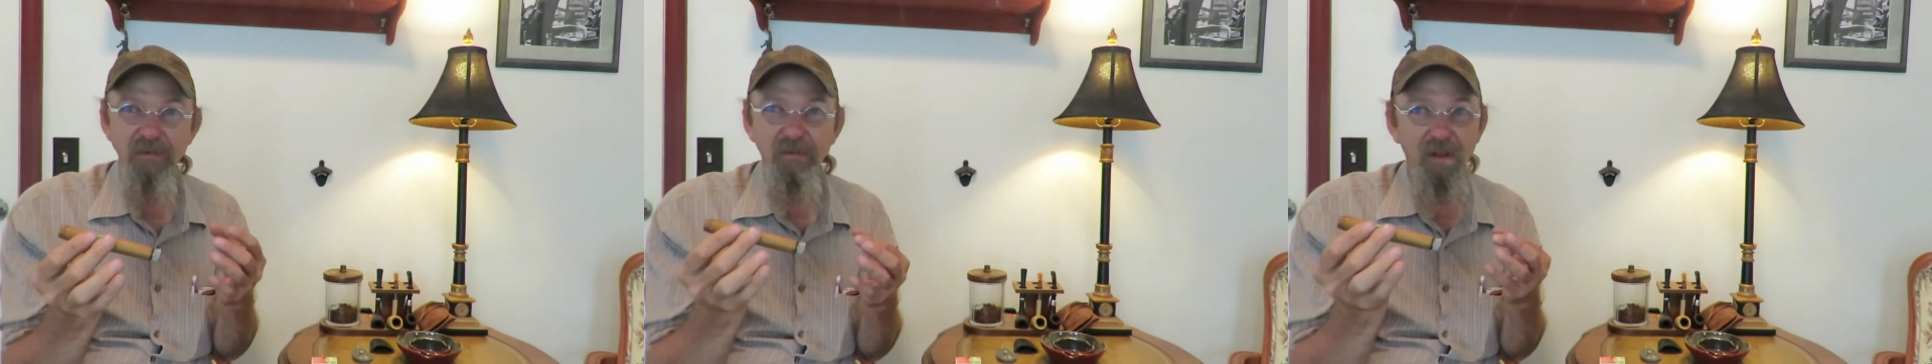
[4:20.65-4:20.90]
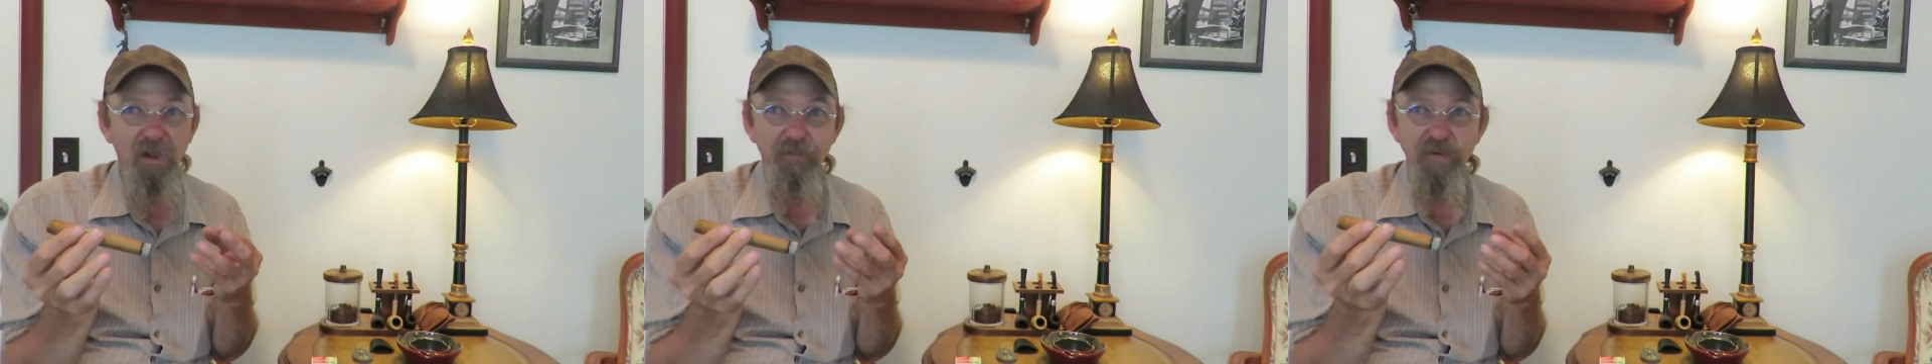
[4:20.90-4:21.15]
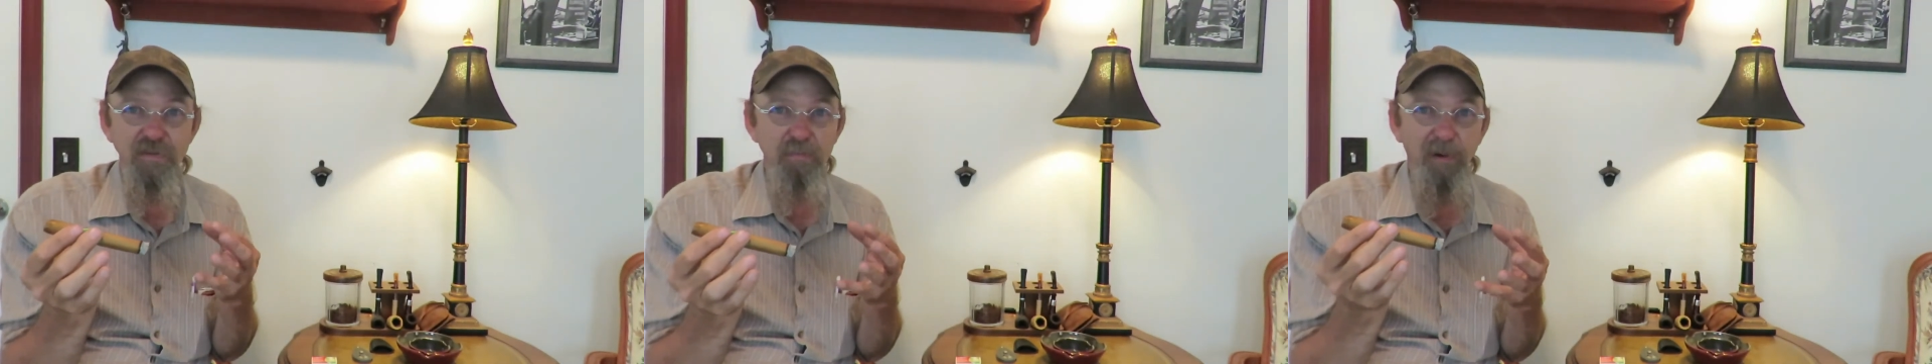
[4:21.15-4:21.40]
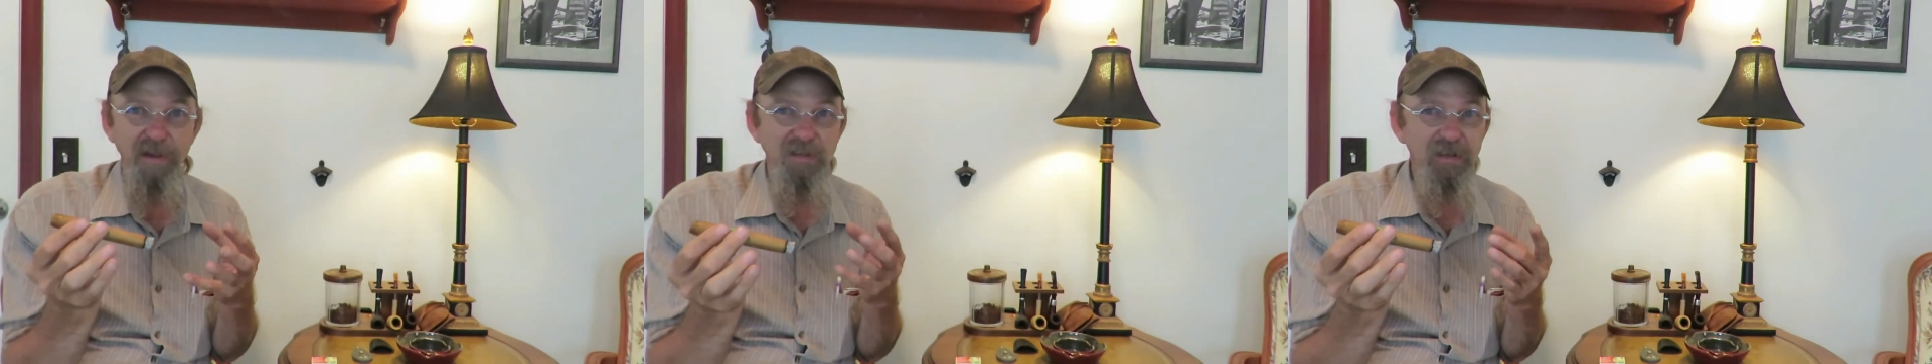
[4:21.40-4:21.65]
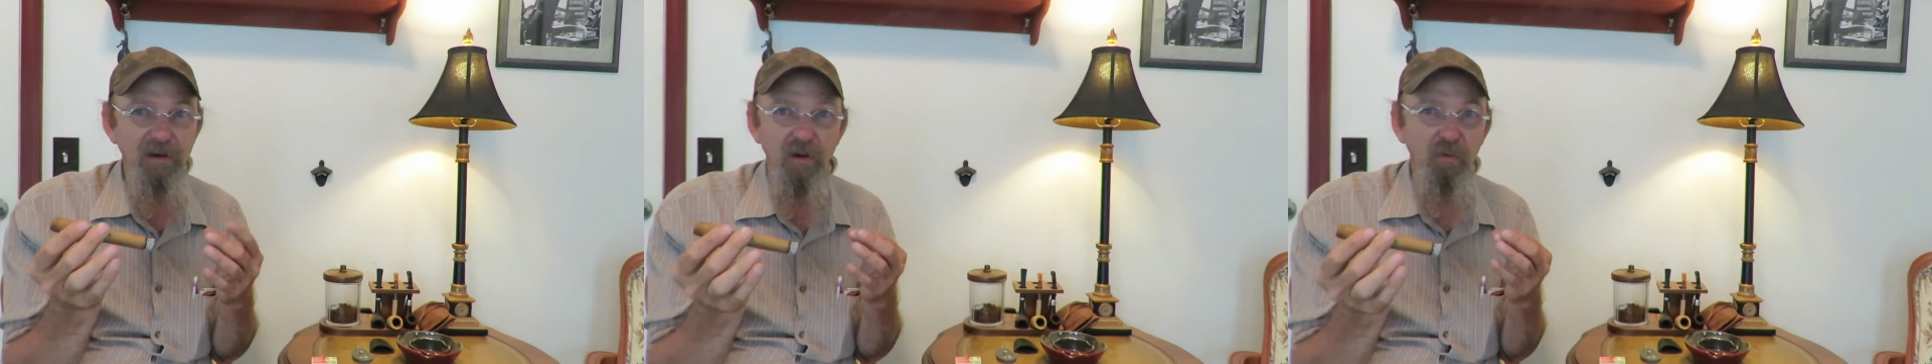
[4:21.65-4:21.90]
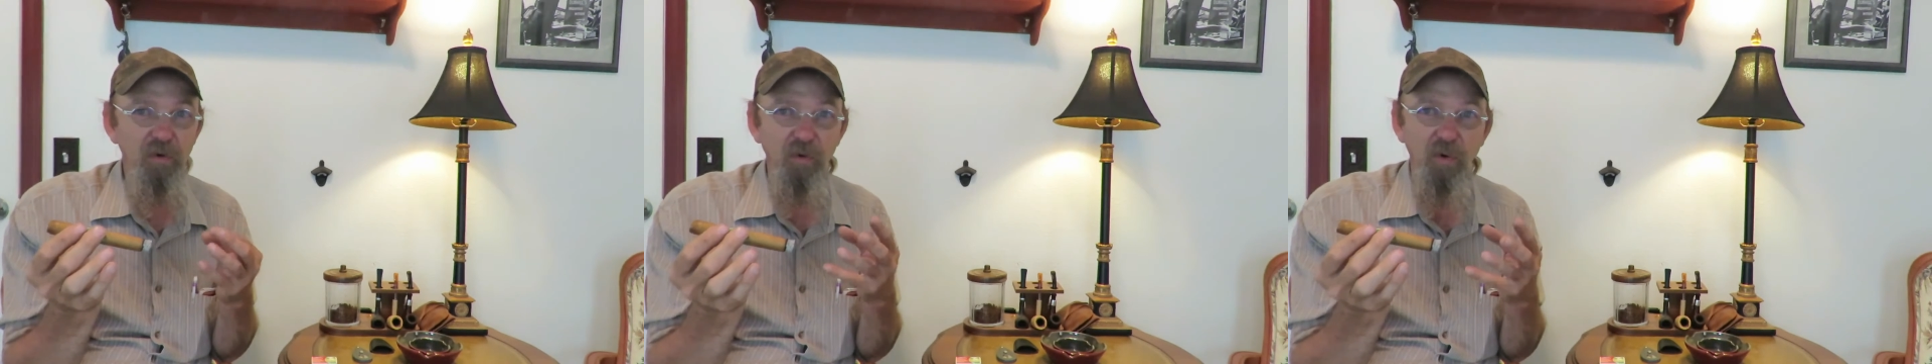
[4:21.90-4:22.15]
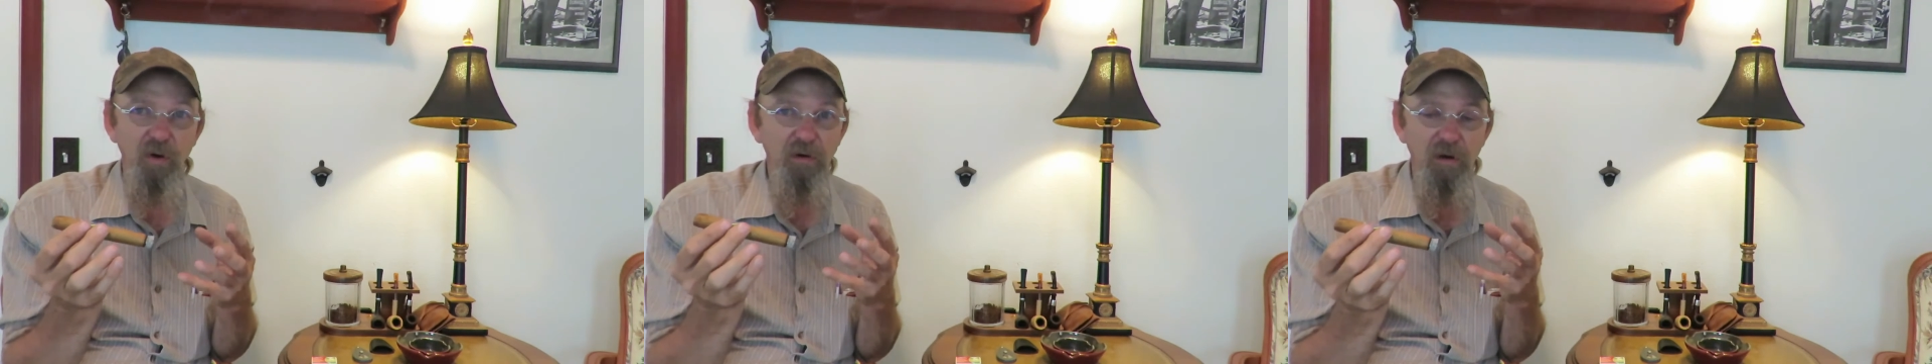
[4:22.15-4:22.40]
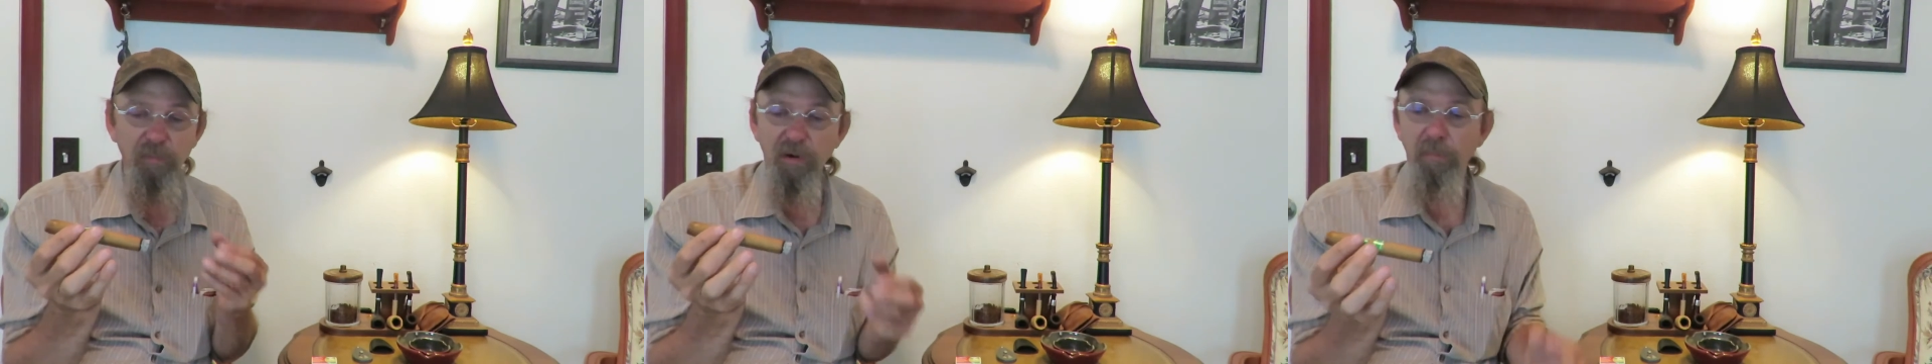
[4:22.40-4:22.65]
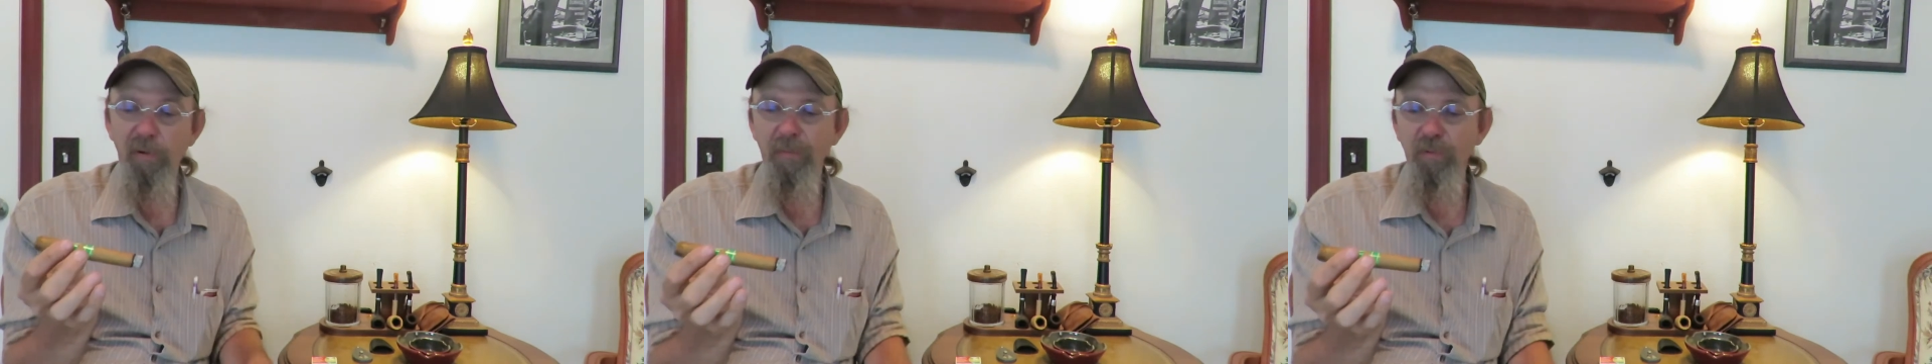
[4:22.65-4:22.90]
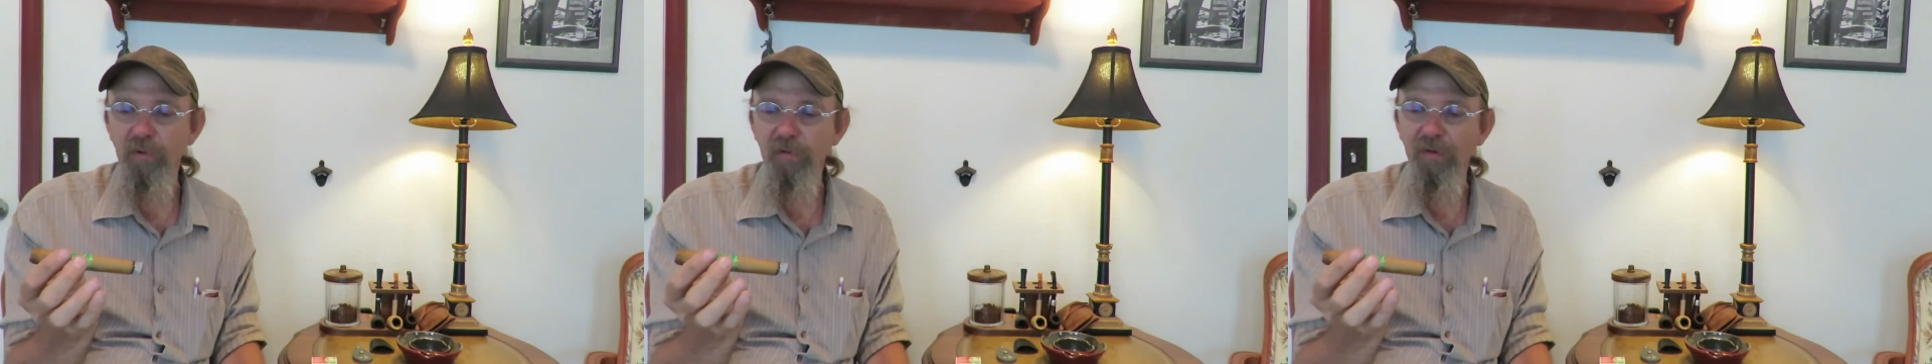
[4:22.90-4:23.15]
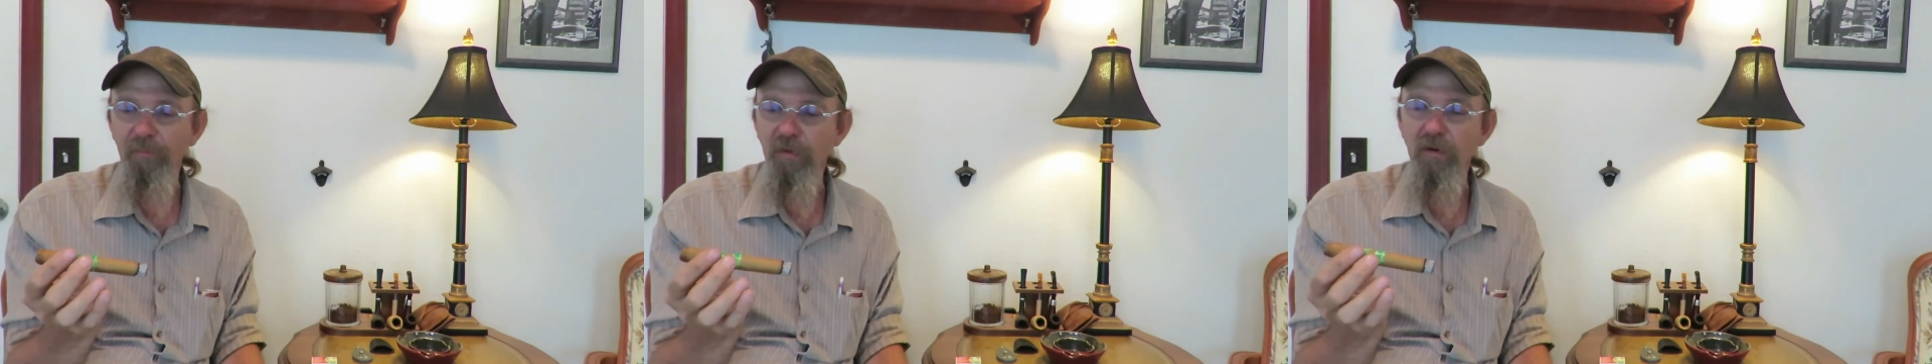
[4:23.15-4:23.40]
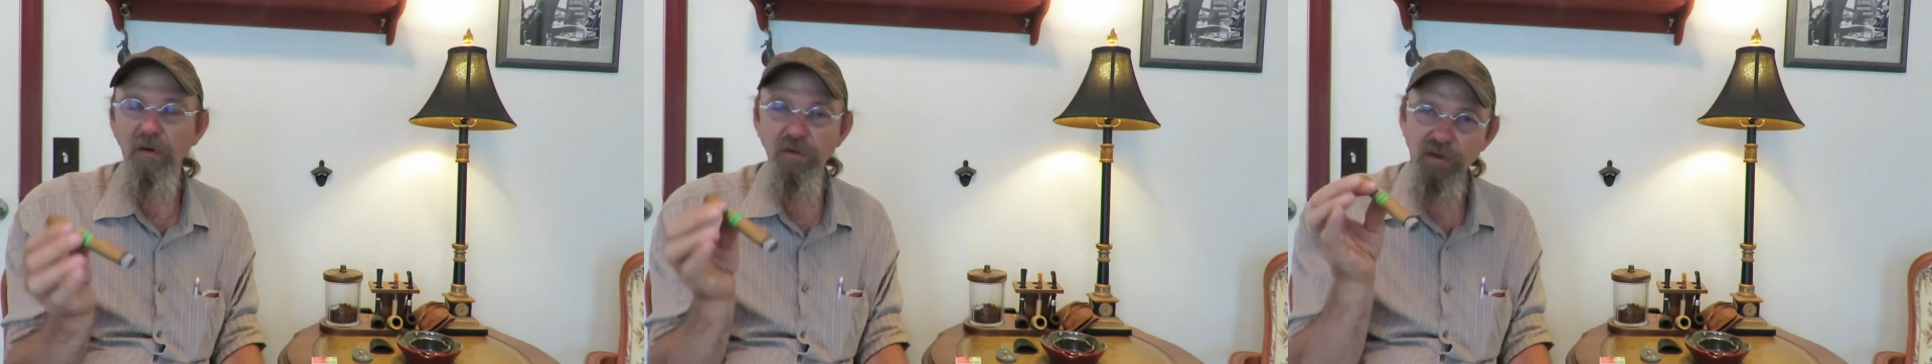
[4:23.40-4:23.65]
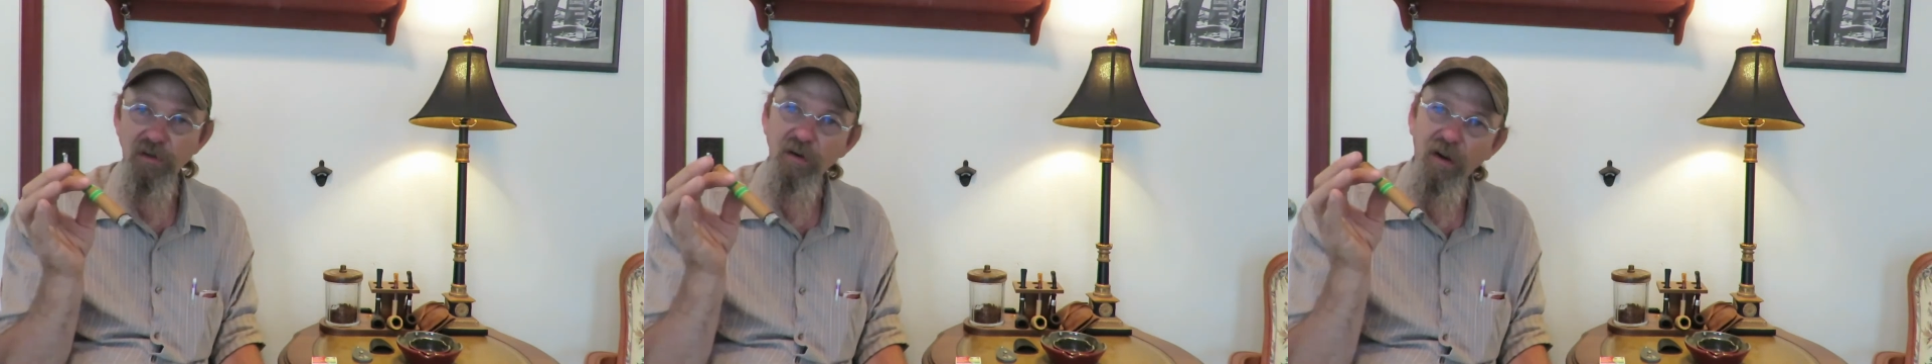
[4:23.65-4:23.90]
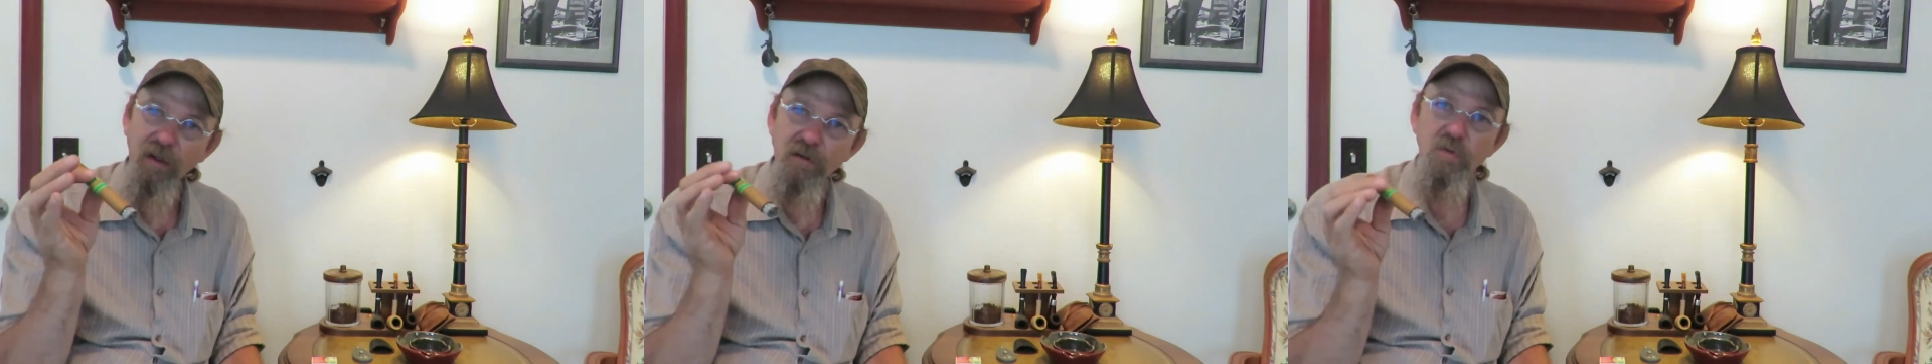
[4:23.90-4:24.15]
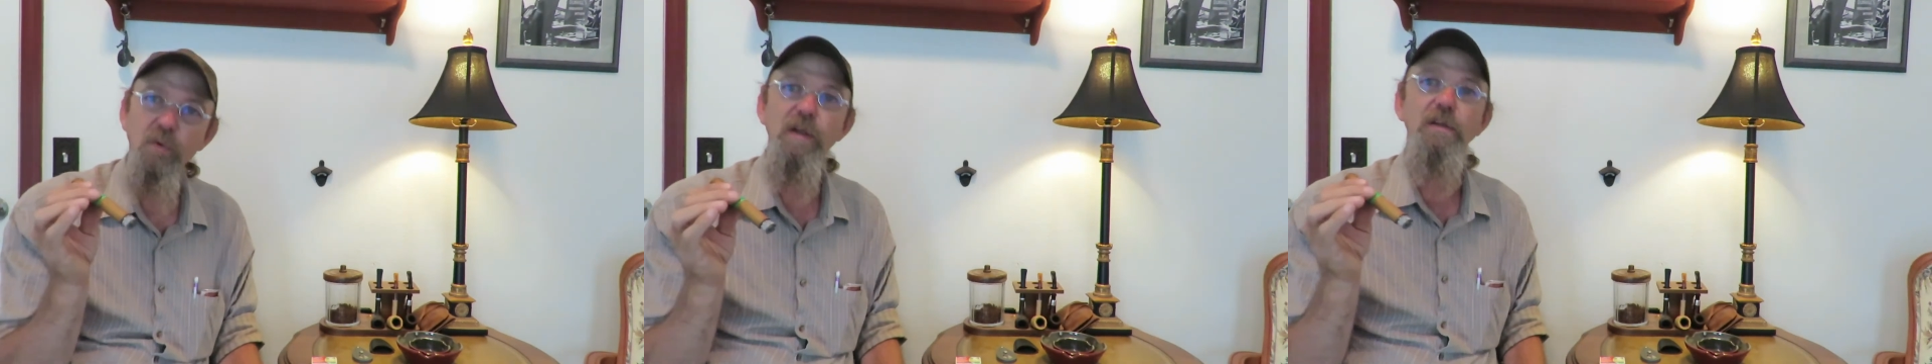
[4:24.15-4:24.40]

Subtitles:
kind of a spicy note to it, a little bit of pepper or something, and just a tad sweet.